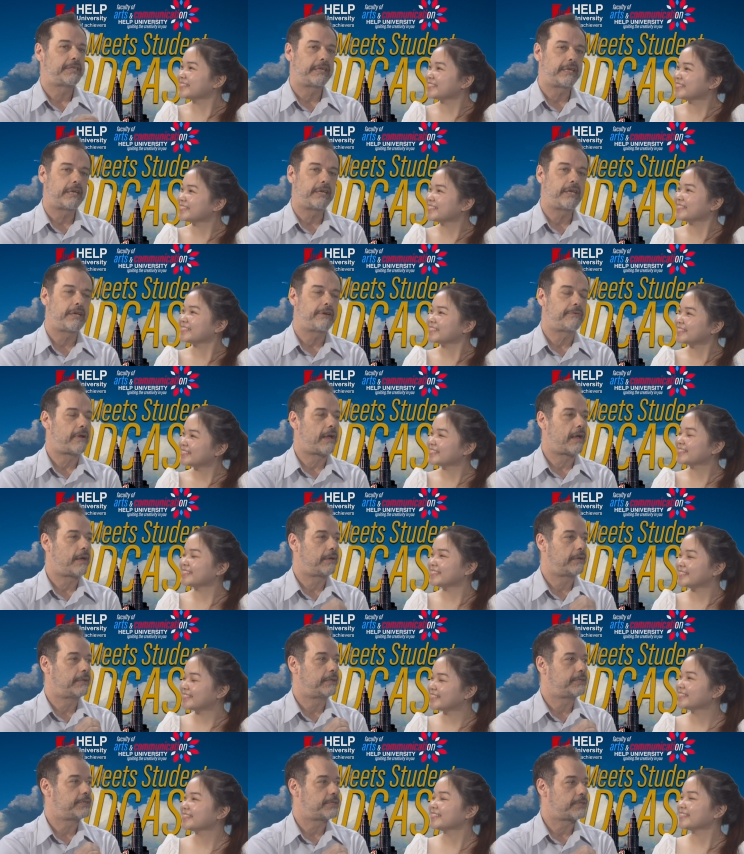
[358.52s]
Speaker 1: Take a year out
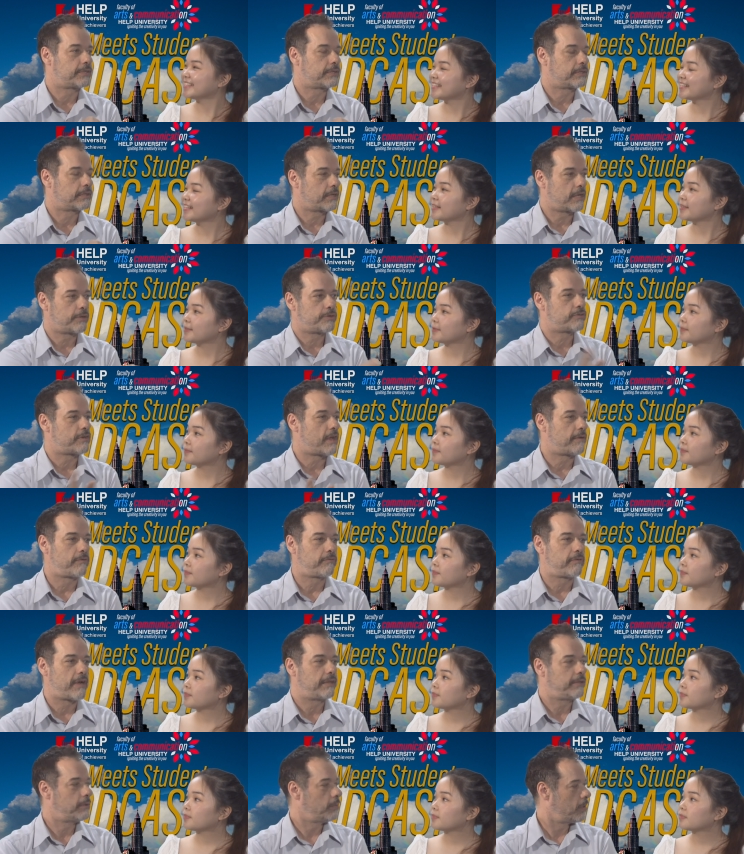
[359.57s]
and just go and travel
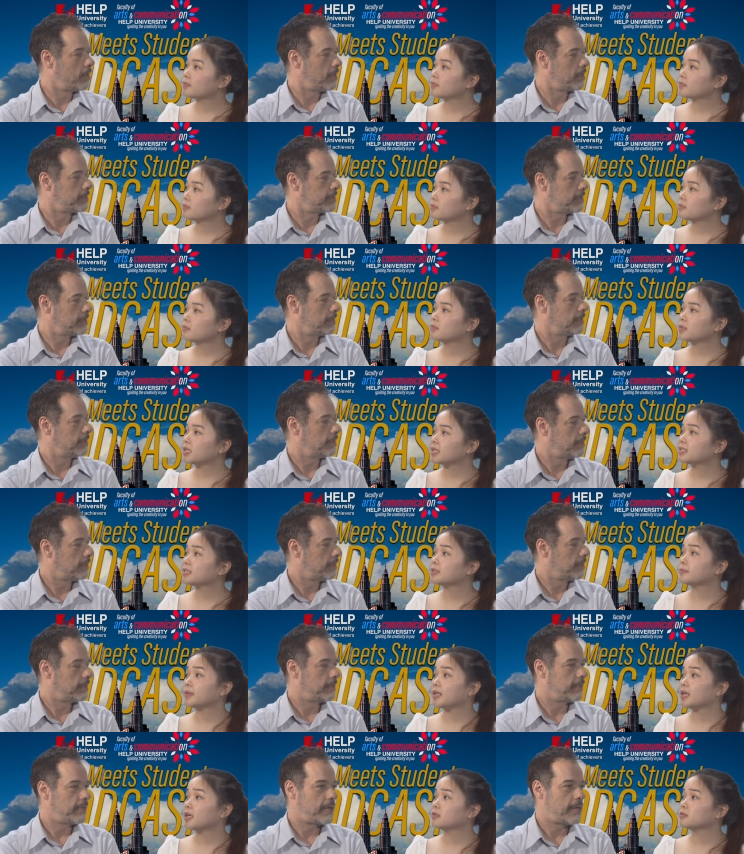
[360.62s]
around the world. That's the
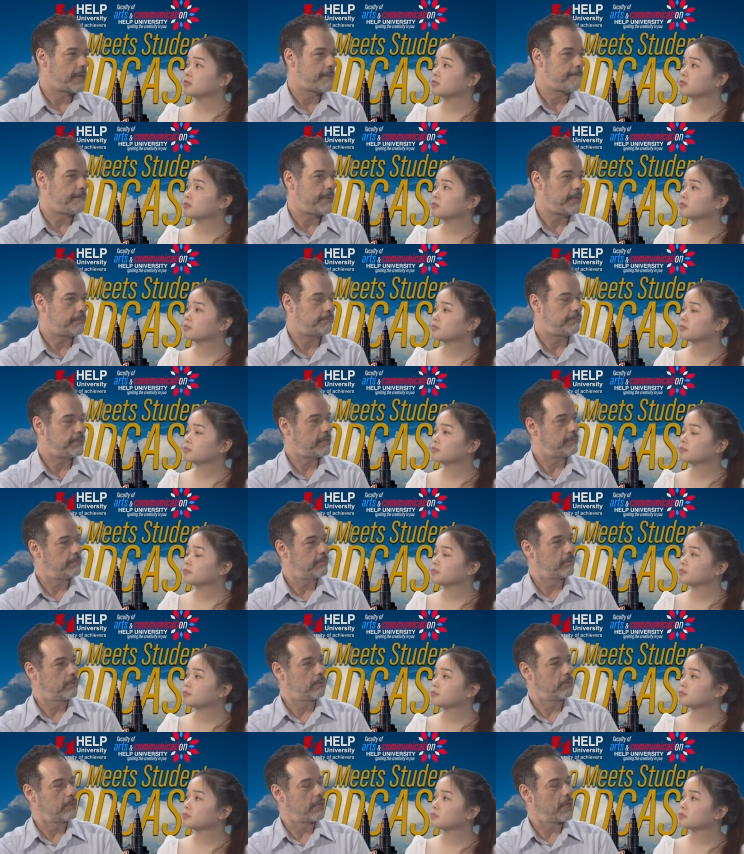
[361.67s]
plan. You know, meet
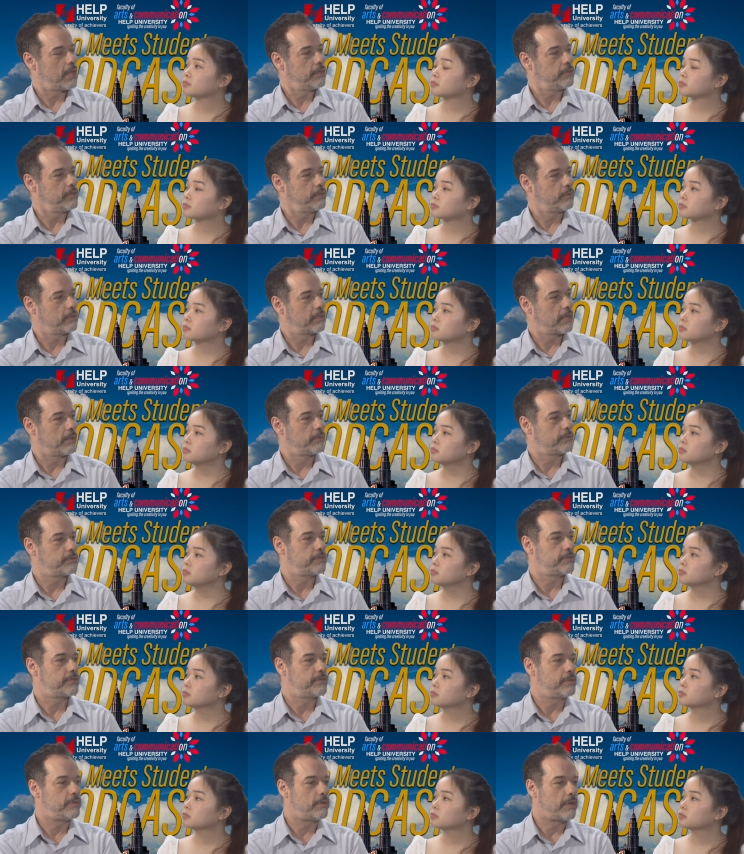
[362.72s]
people, learn new cultures,
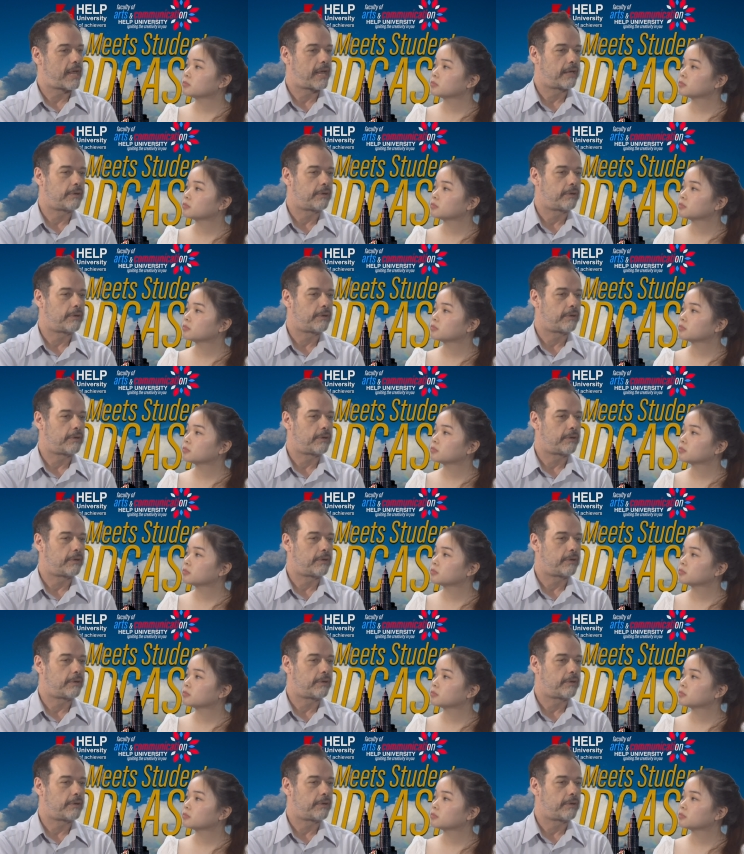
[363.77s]
new